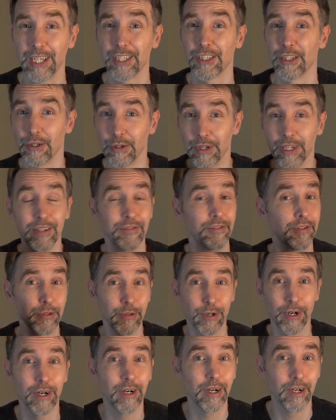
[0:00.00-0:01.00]
So if
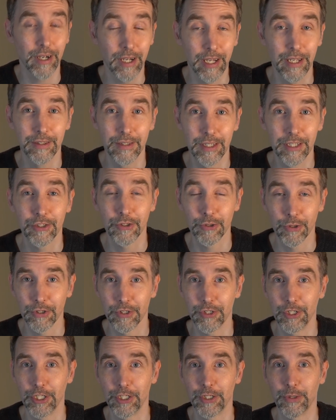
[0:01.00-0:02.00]
you are in this sort of
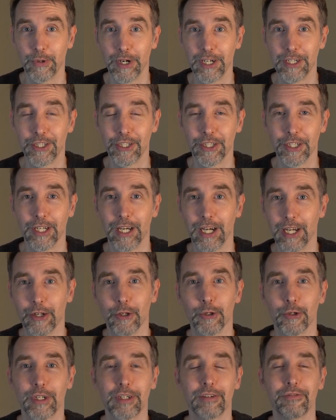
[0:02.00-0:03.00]
situation and
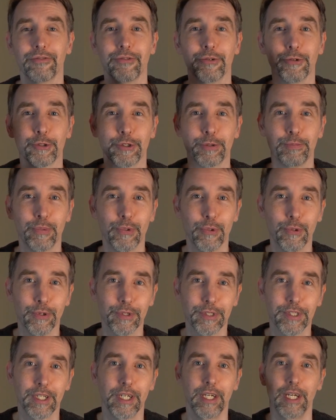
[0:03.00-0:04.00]
looking for
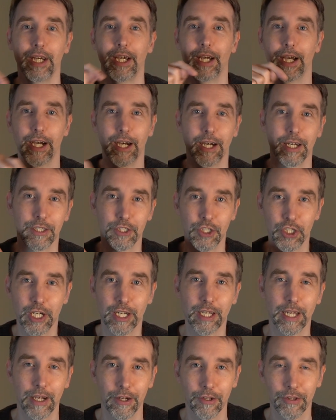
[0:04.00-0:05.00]
support,
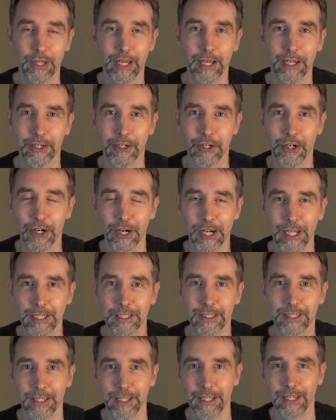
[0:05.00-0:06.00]
check out that
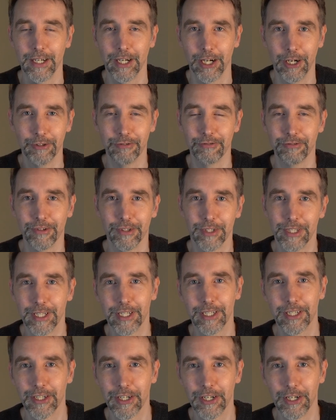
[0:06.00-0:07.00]
guide. Hopefully
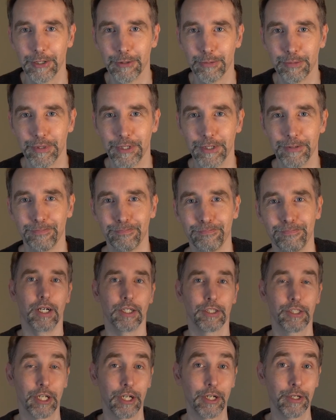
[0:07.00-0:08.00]
it can help you.
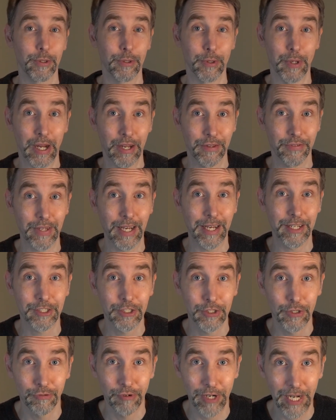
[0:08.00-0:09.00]
So that's
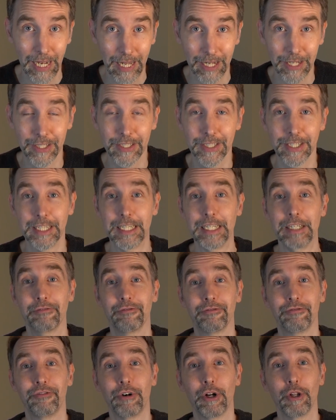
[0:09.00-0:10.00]
the reality.
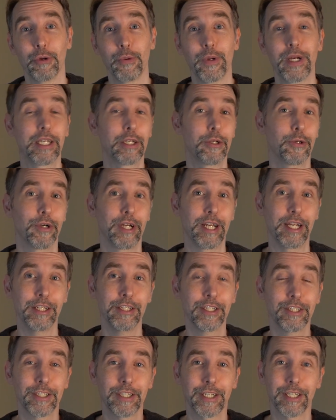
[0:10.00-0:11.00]
Following your
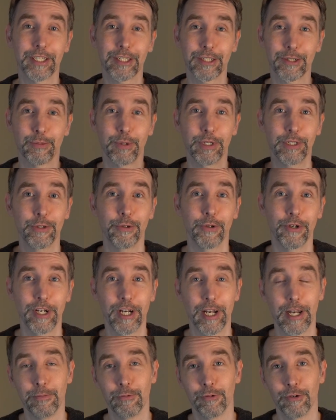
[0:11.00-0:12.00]
instincts when you're in
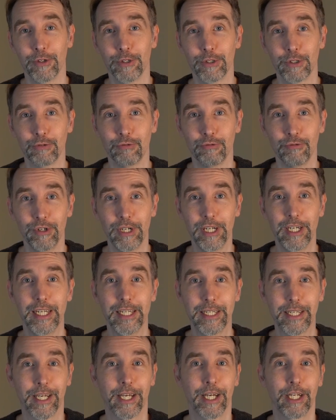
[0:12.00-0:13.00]
limerence
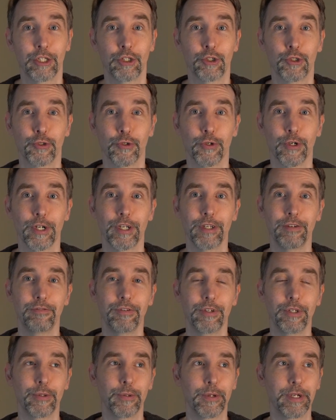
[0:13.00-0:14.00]
really can drive
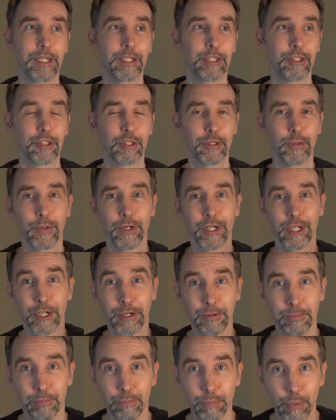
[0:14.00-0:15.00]
you into a
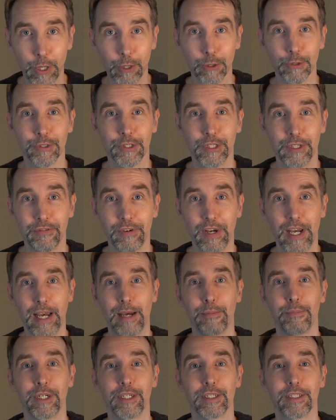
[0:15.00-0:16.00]
compulsive
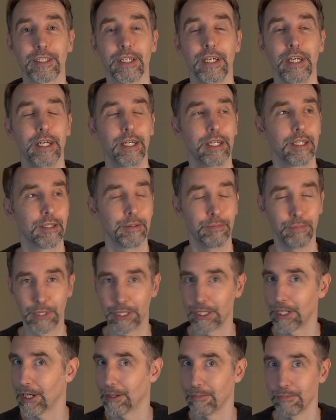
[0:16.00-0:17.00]
habit that
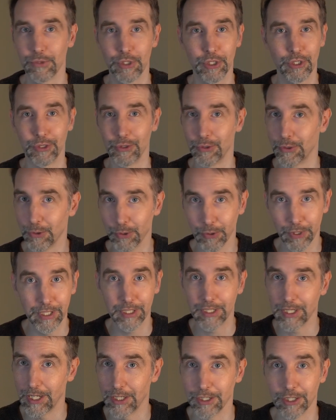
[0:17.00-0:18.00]
becomes, to all
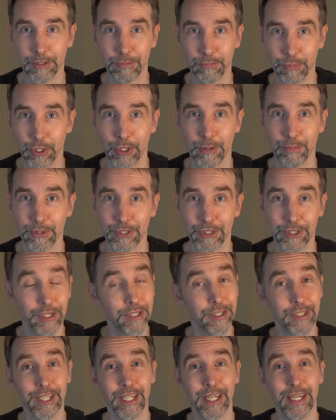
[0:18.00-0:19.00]
intents and
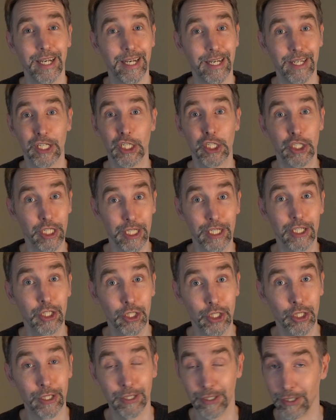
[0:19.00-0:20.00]
purposes, an
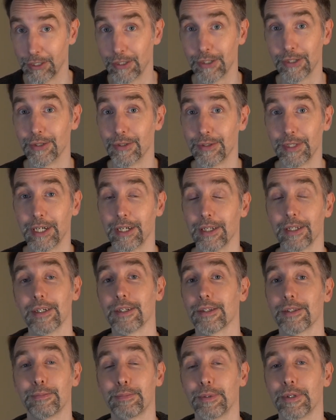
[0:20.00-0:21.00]
addiction to that
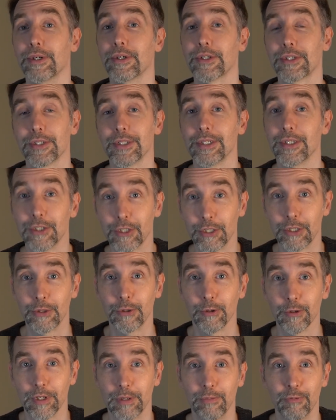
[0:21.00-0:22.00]
other person, to
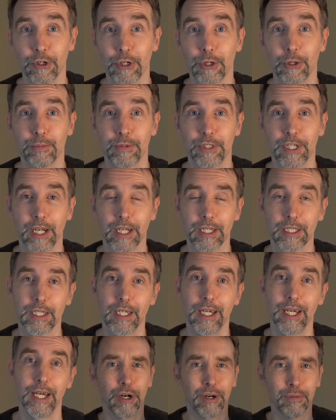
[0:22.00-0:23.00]
your limerent object.
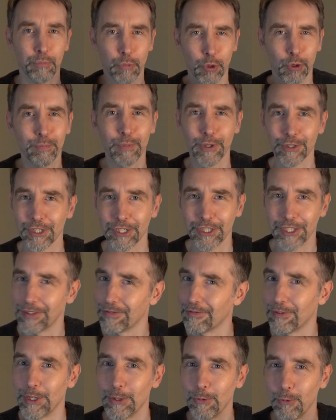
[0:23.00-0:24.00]
More
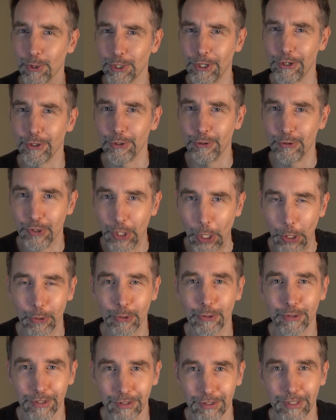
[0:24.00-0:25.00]
positively, once you
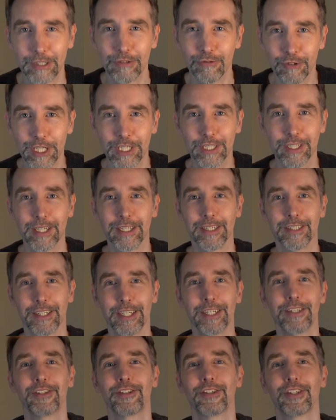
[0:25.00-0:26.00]
know that this risk
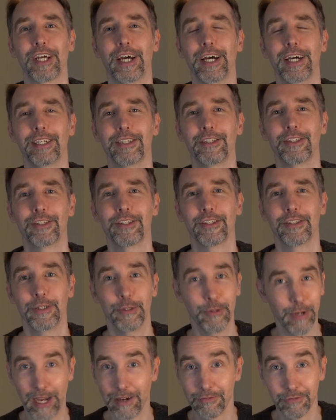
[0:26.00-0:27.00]
exists and
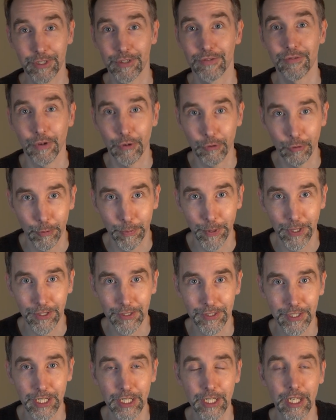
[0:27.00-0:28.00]
you have this
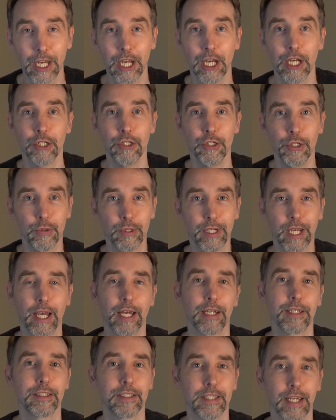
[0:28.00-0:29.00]
vulnerability, you
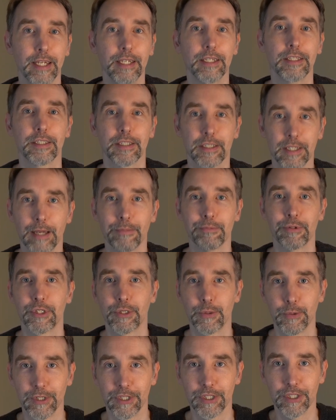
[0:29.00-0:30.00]
can take steps
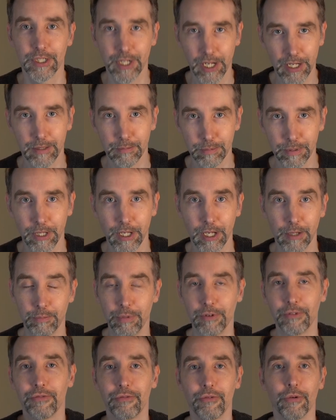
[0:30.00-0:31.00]
to escape
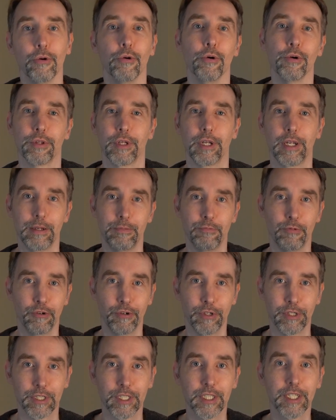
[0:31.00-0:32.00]
before the
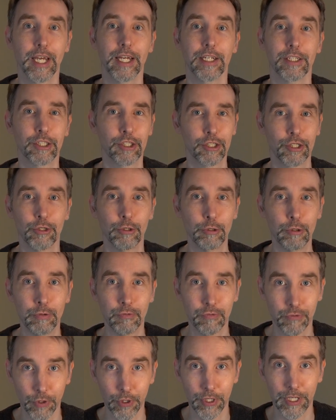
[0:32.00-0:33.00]
limerence gets too
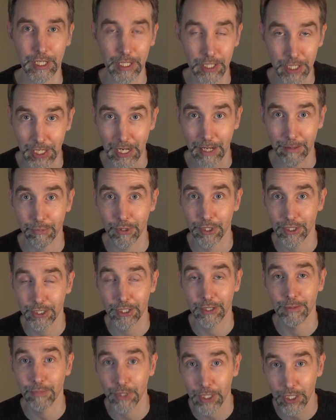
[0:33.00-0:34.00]
fully
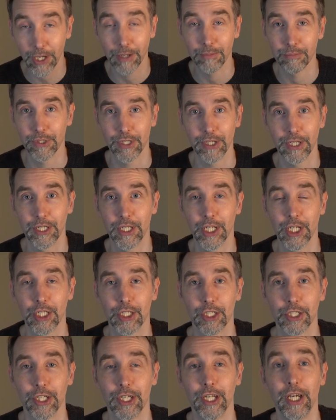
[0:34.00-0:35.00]
established and becomes an
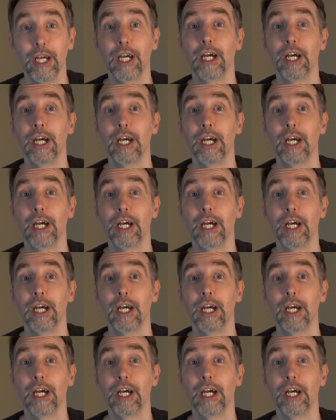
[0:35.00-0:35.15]
addiction.